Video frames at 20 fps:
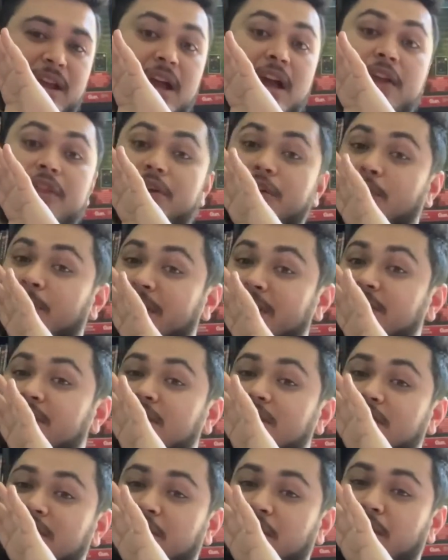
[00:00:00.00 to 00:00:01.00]
Grinch's
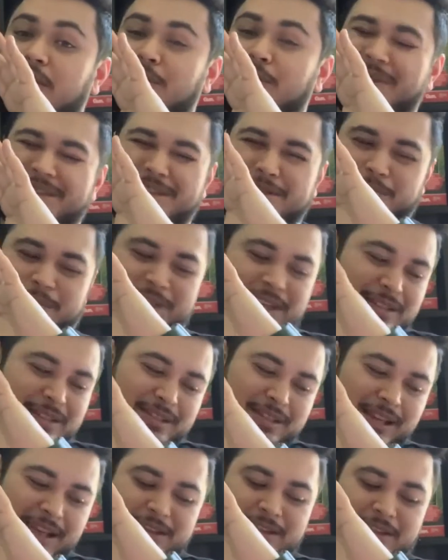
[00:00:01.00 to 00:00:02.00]
fur, which is what it
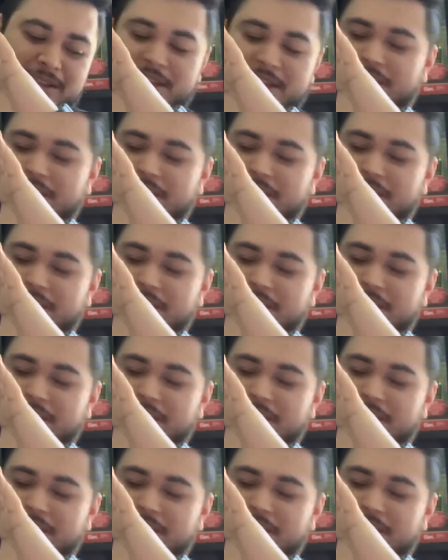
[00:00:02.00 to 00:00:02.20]
says on the